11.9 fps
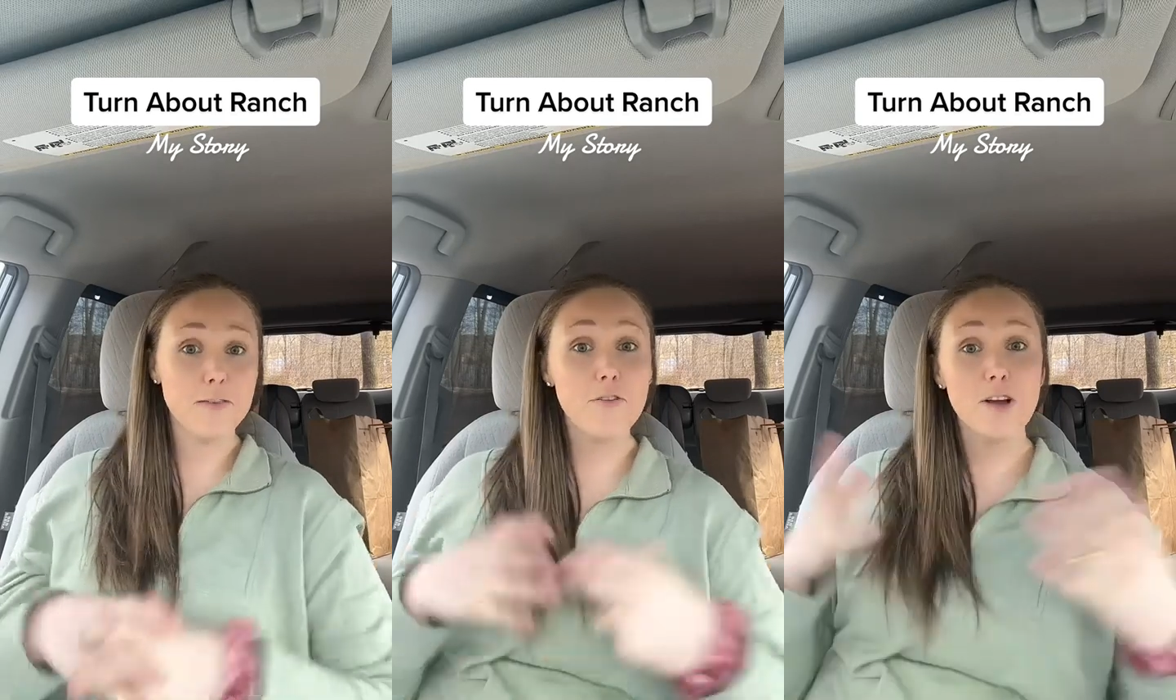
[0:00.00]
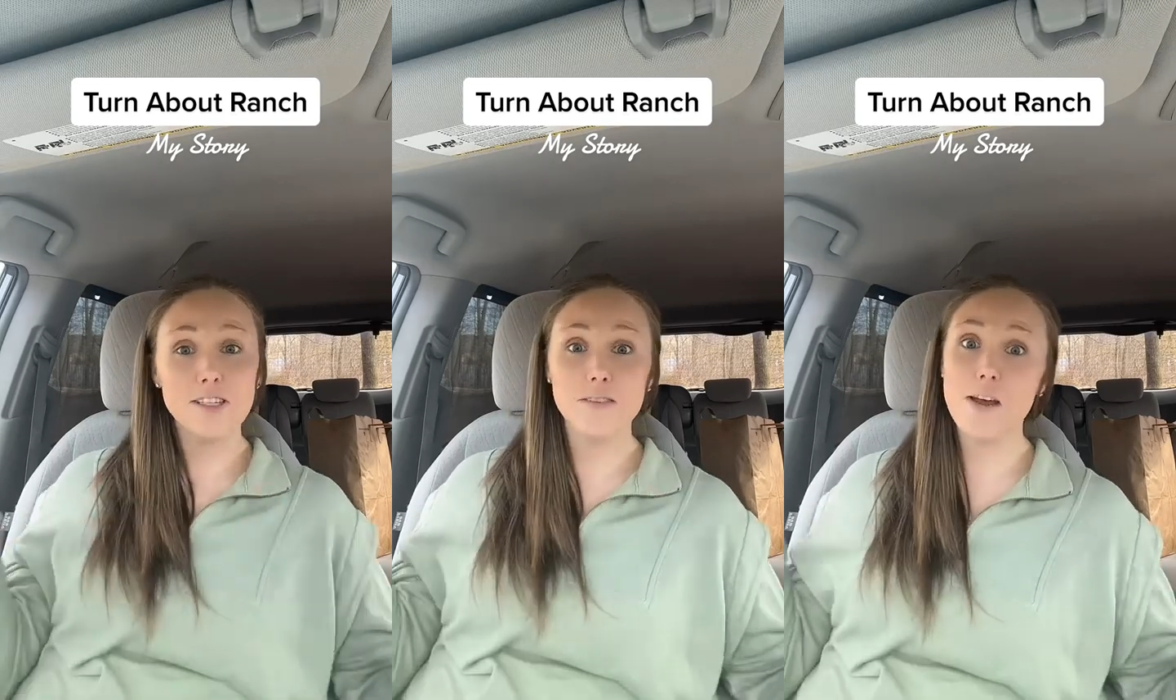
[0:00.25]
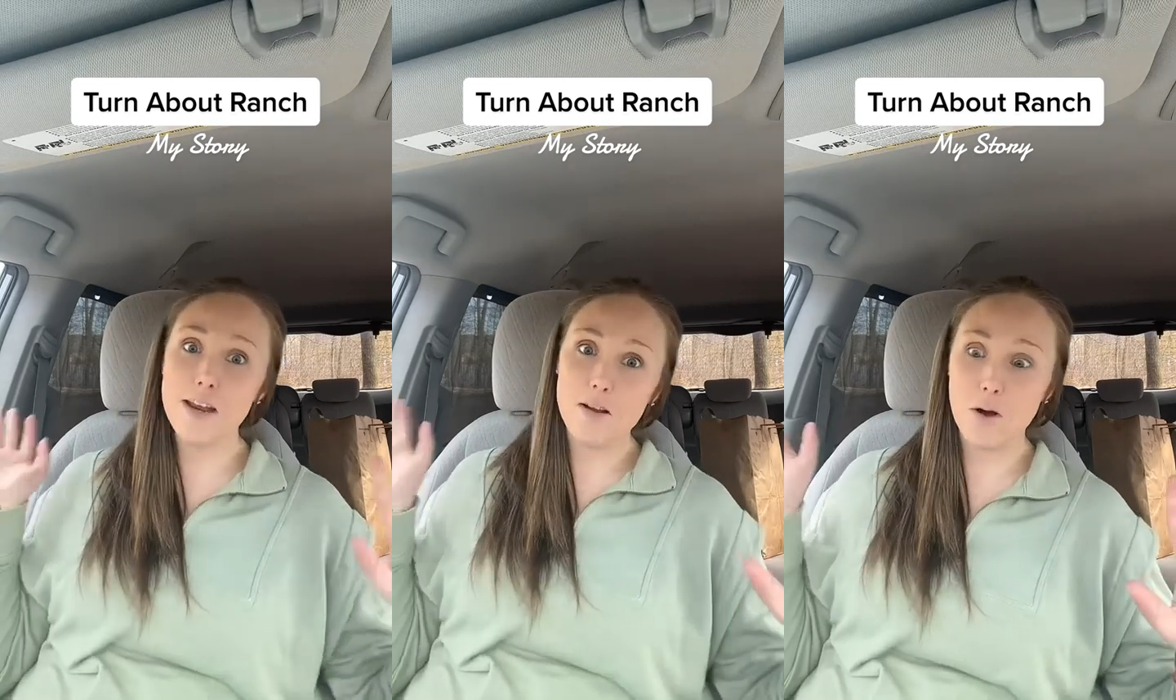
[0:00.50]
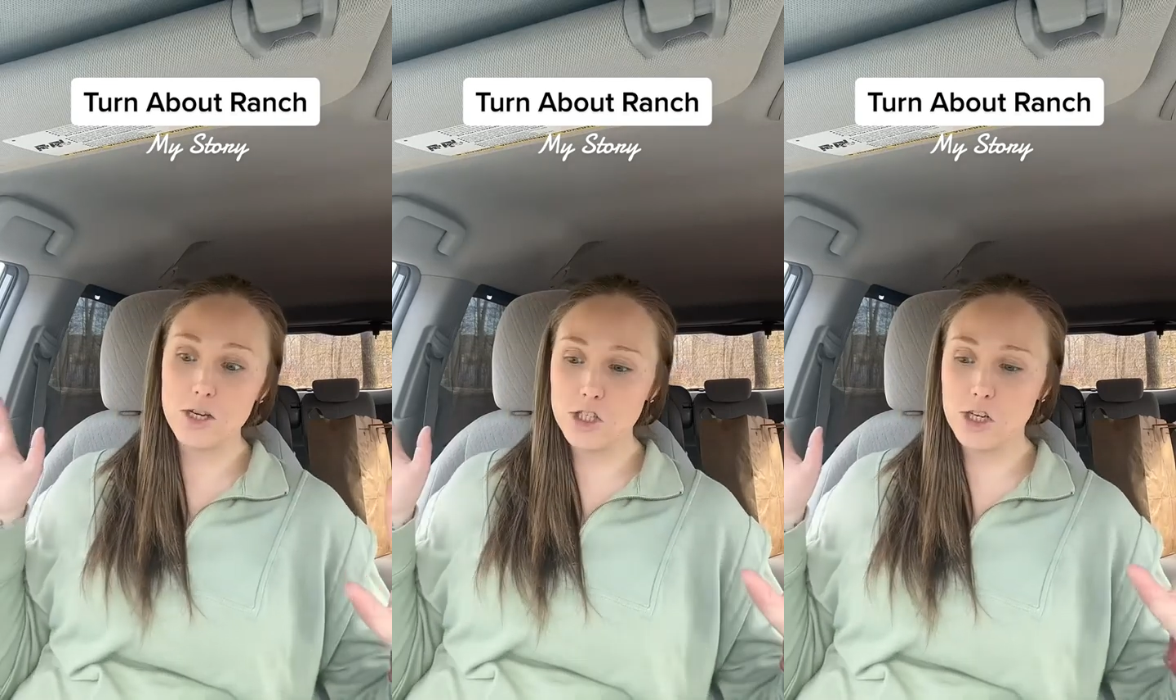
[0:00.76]
If you guys have any
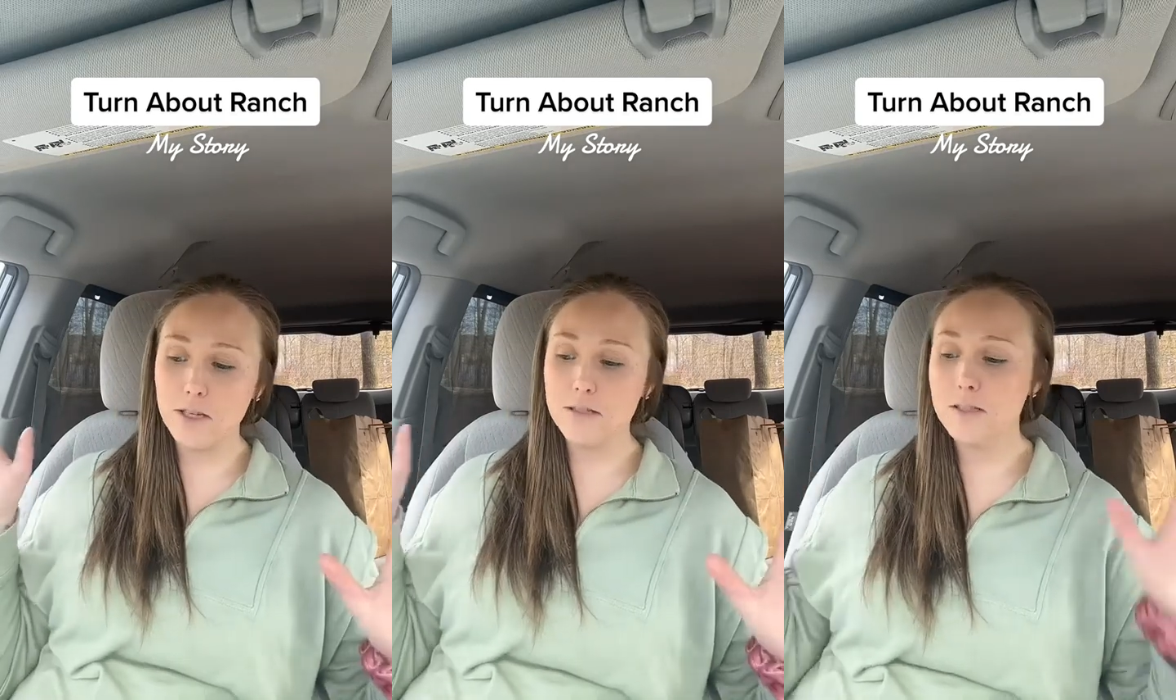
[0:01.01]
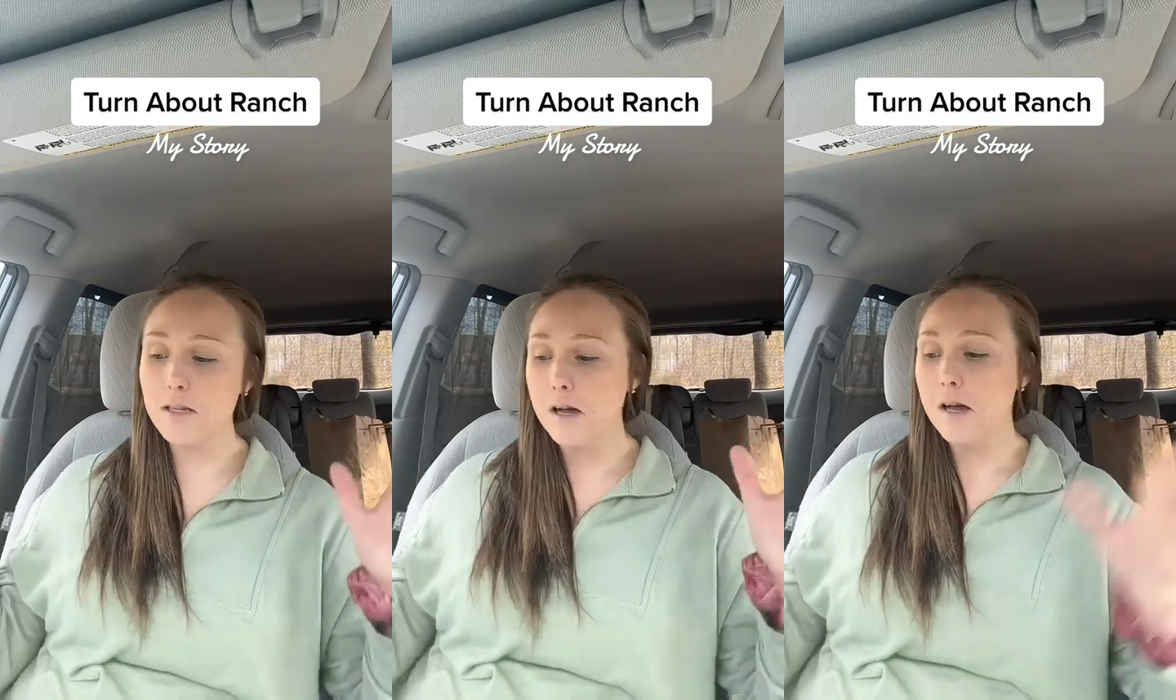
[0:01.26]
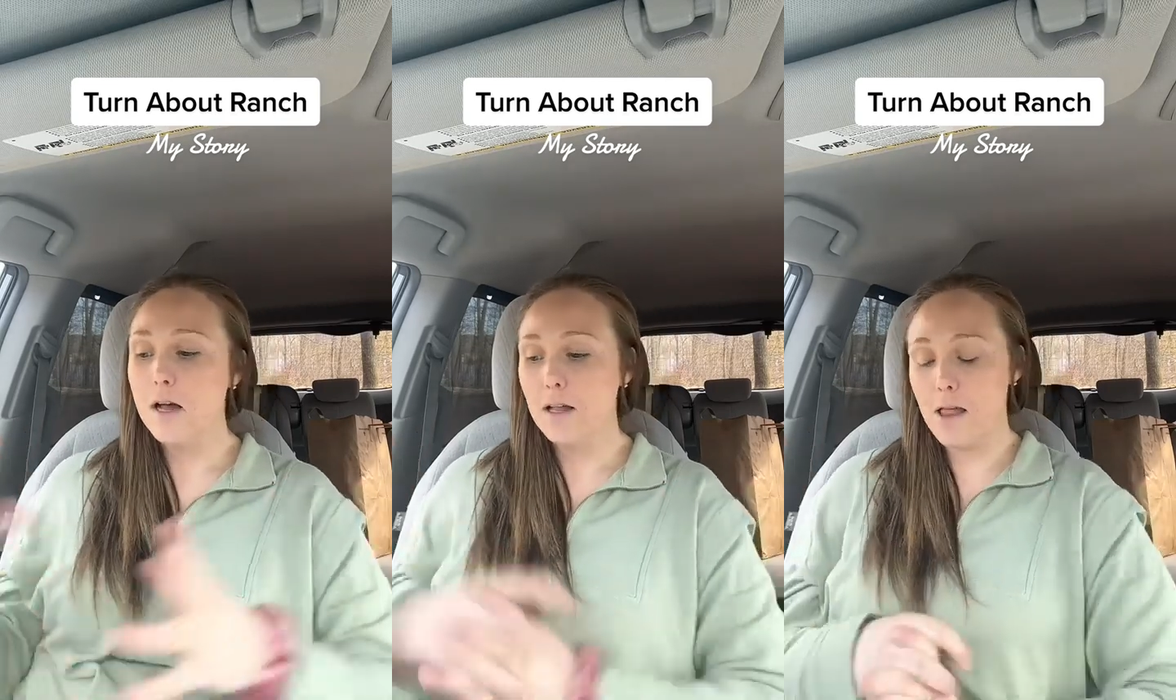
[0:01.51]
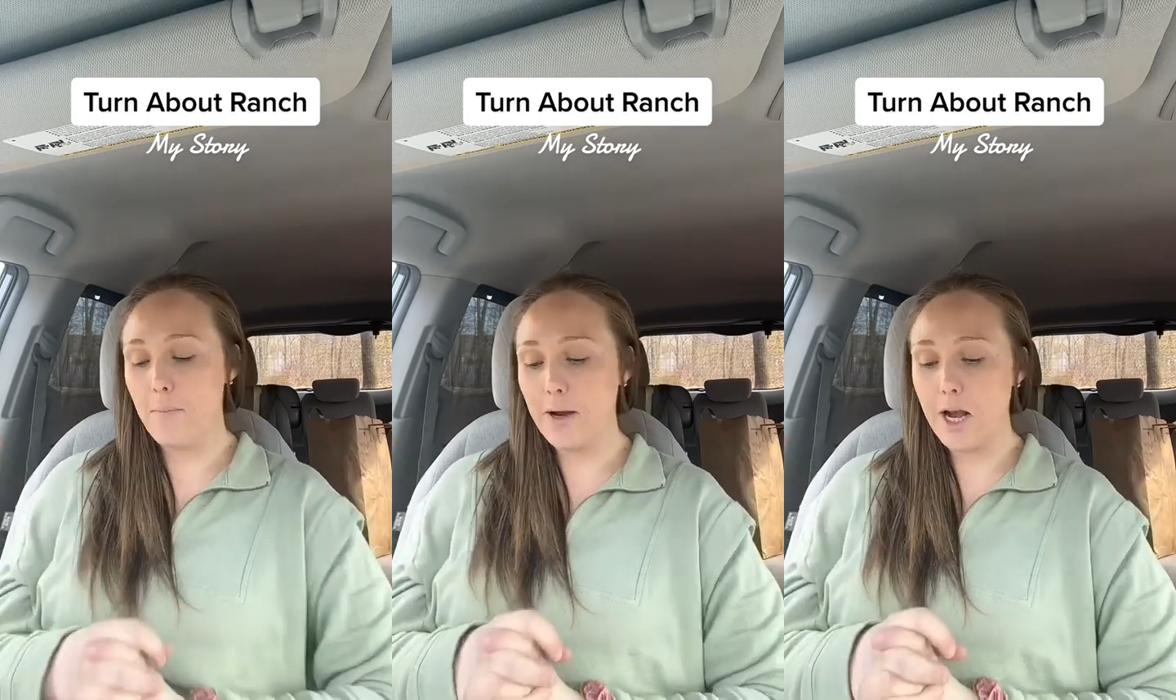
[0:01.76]
questions,
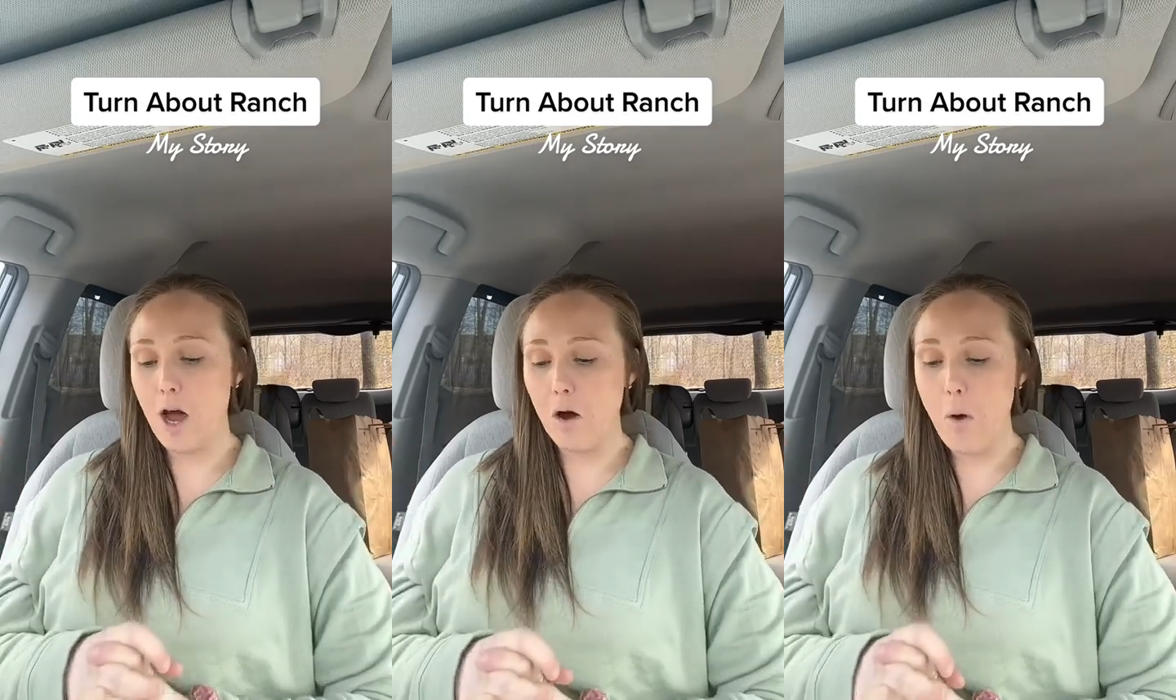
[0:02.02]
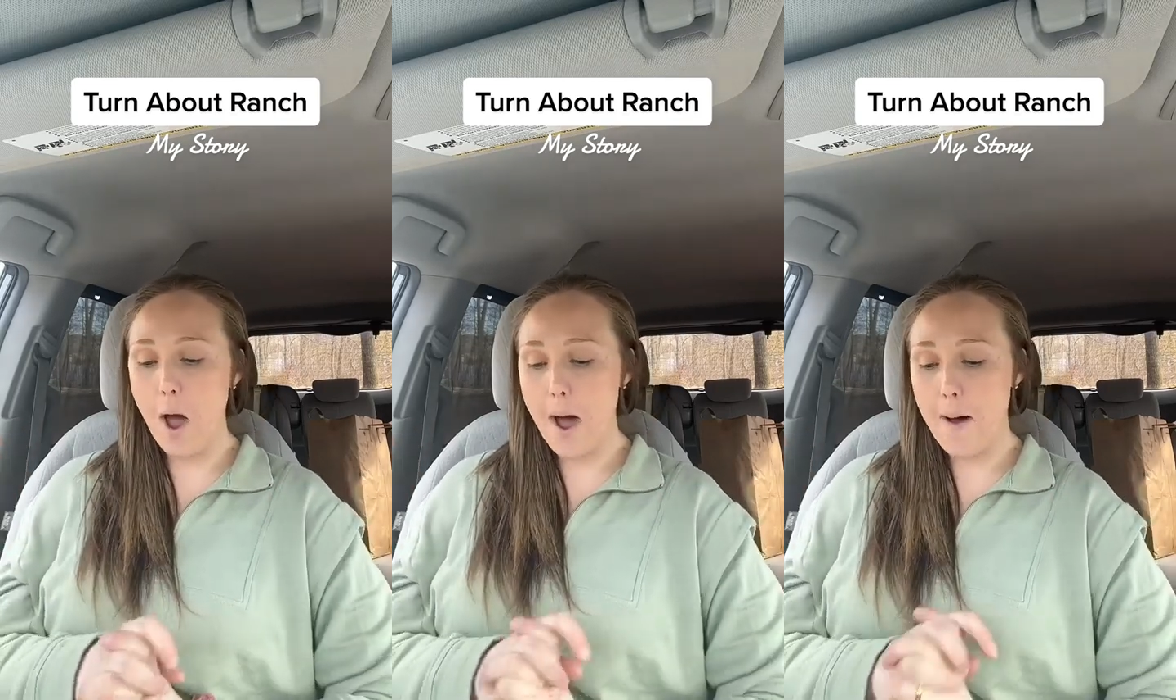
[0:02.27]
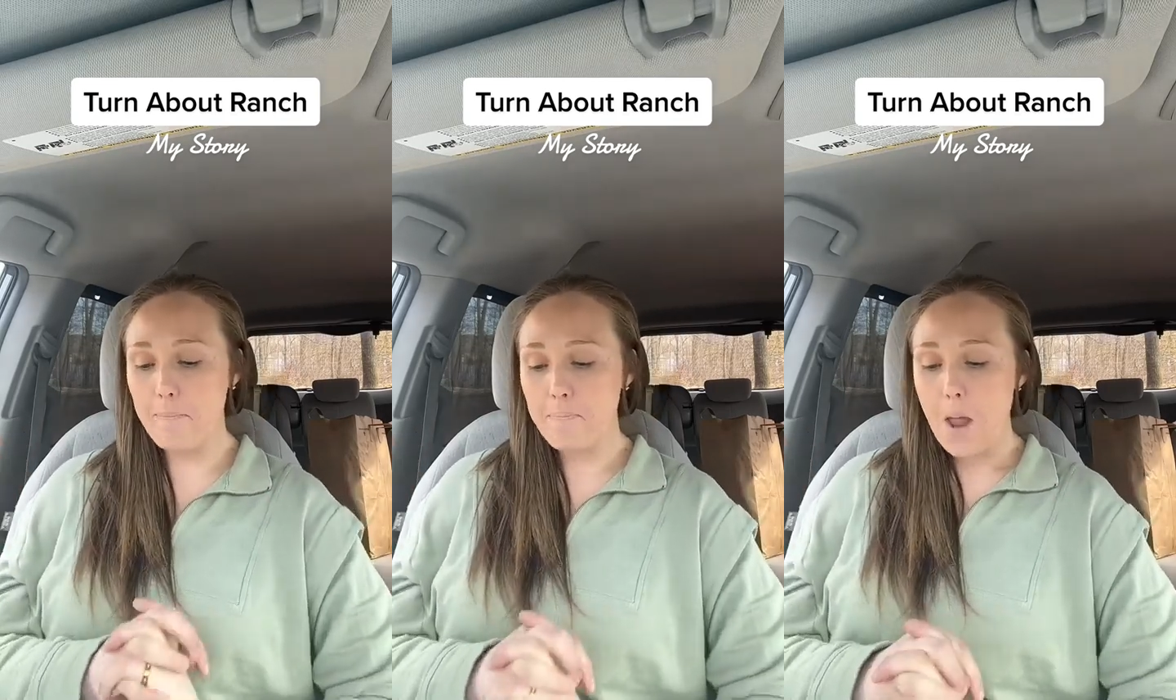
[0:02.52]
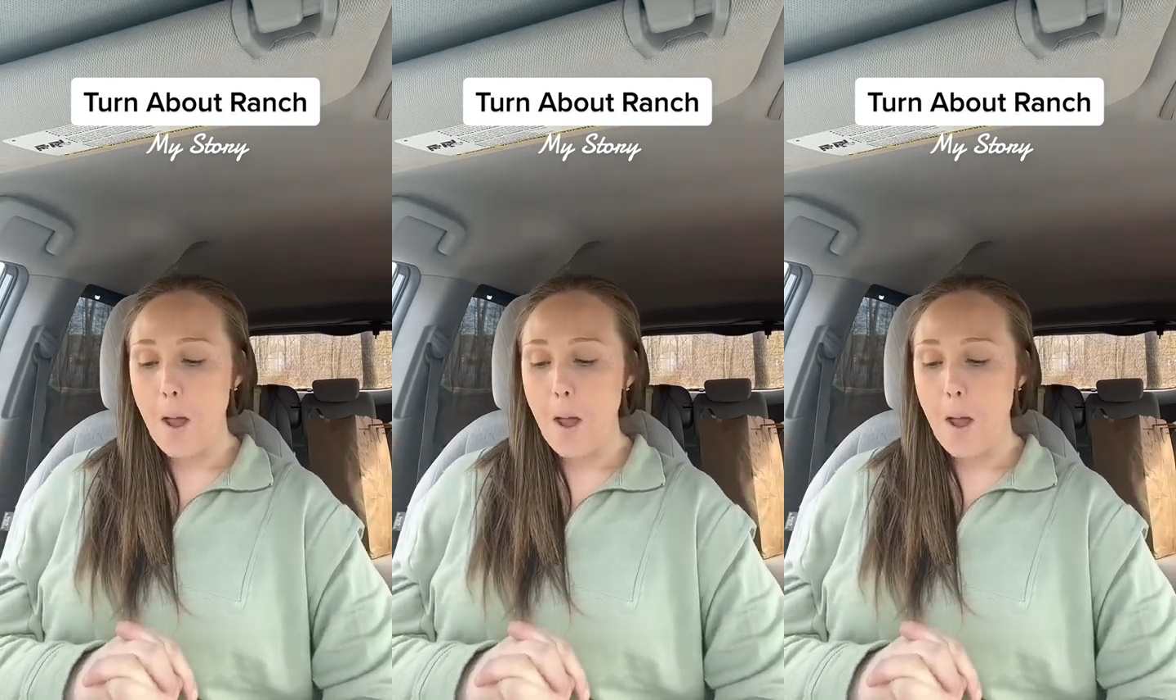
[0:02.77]
let me know.